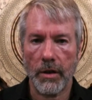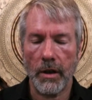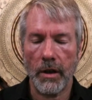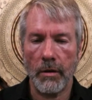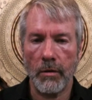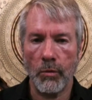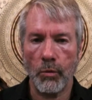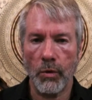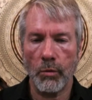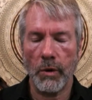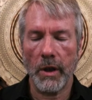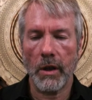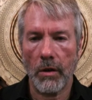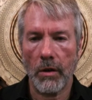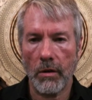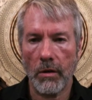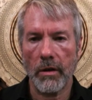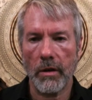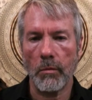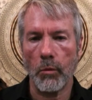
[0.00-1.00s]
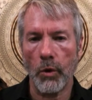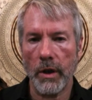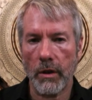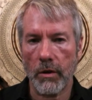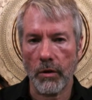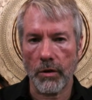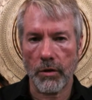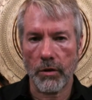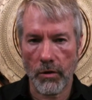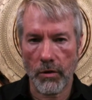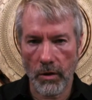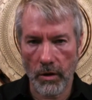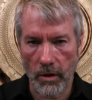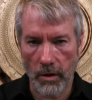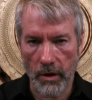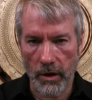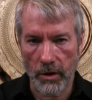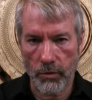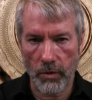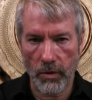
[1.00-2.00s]
and when we call them weak or
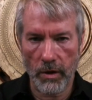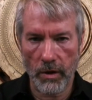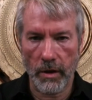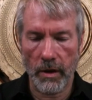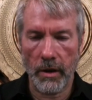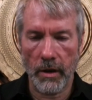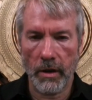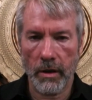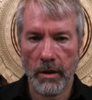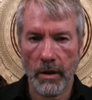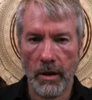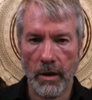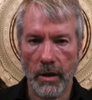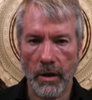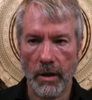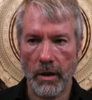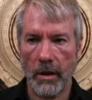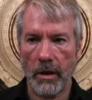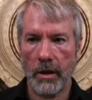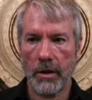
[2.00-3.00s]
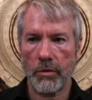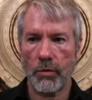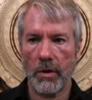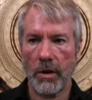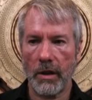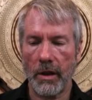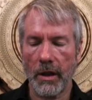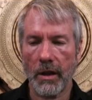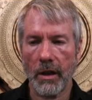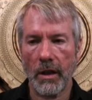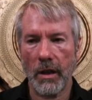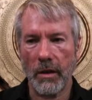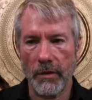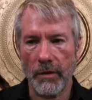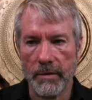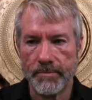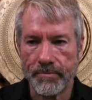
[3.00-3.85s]
strong, it's really kind of